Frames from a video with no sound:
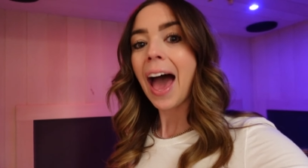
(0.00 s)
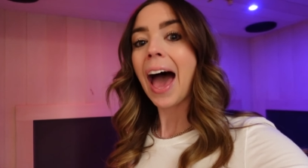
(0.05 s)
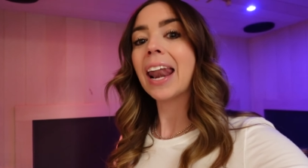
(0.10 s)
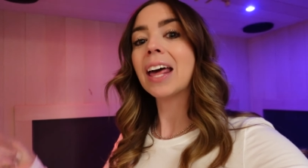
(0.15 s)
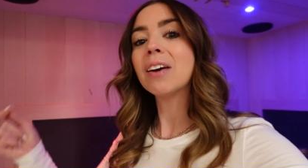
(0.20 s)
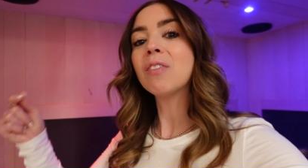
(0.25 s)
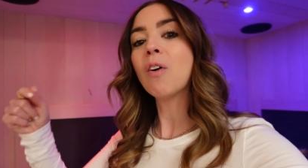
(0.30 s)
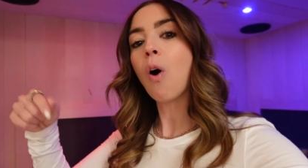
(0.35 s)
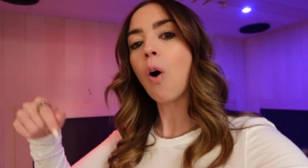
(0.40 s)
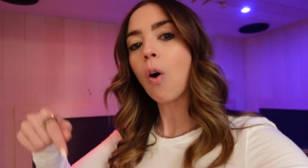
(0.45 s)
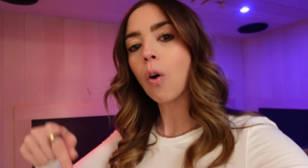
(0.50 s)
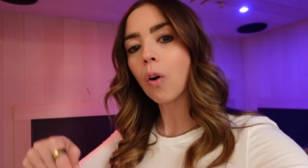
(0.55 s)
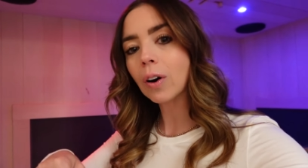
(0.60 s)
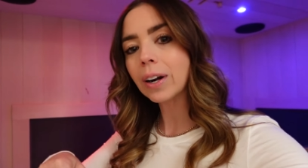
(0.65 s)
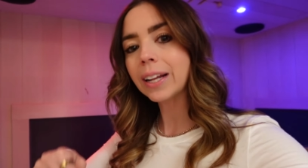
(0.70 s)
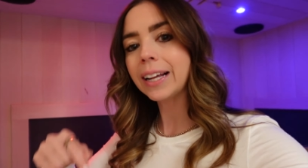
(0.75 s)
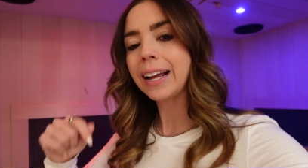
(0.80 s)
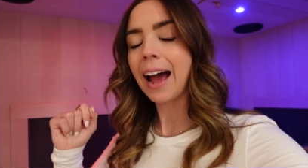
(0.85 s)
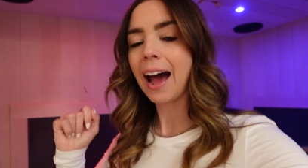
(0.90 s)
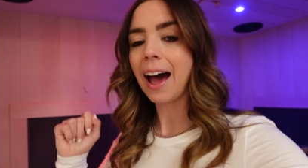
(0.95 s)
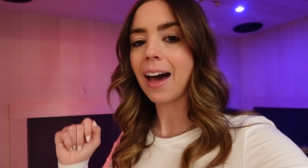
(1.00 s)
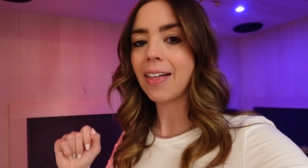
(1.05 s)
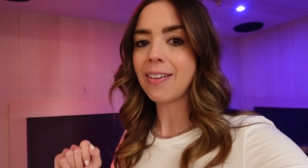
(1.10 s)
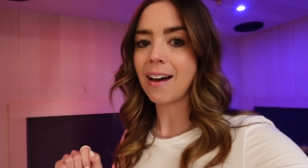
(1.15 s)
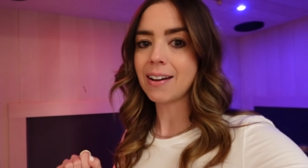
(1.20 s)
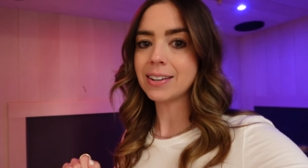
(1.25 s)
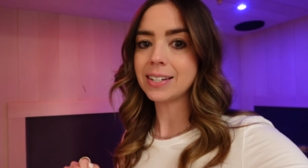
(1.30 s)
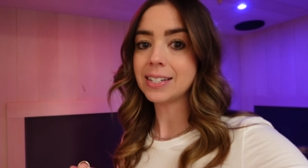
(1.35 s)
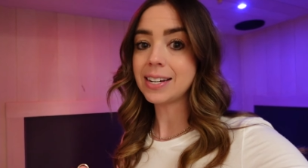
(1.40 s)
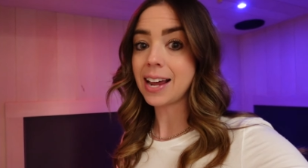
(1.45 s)
And I've already had
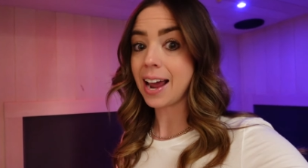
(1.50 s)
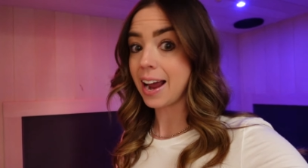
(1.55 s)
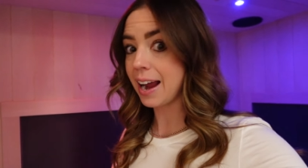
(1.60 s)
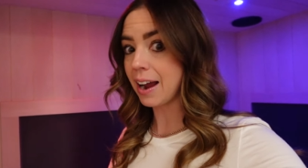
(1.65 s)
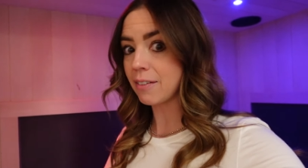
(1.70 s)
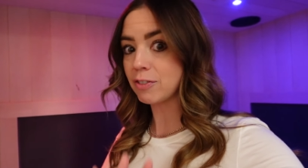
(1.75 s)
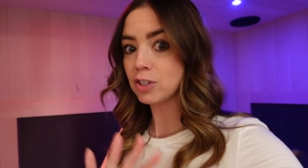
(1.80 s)
that today.